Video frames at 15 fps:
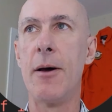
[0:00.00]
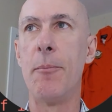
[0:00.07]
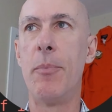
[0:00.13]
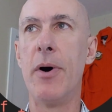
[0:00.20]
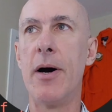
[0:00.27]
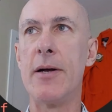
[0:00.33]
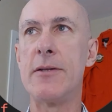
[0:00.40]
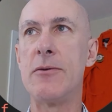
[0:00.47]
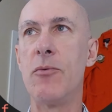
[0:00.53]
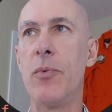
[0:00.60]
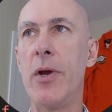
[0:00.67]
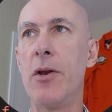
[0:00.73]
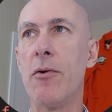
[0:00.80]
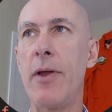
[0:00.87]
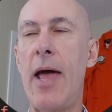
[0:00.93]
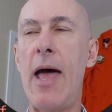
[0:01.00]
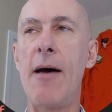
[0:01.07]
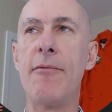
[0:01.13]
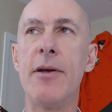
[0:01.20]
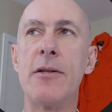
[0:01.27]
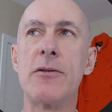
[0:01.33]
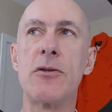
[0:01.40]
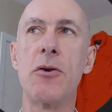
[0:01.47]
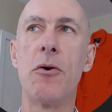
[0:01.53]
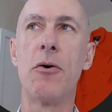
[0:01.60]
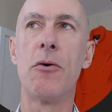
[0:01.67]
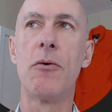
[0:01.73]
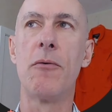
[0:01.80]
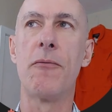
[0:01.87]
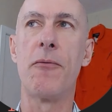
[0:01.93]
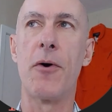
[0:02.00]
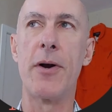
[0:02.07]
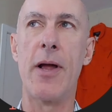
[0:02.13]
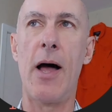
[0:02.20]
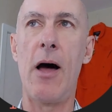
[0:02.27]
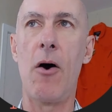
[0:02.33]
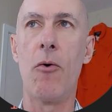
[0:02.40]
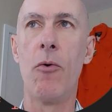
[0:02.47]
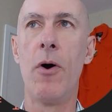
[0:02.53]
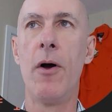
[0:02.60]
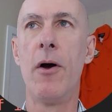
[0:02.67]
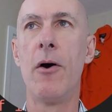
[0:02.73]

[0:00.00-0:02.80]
But we don't have it. So for now,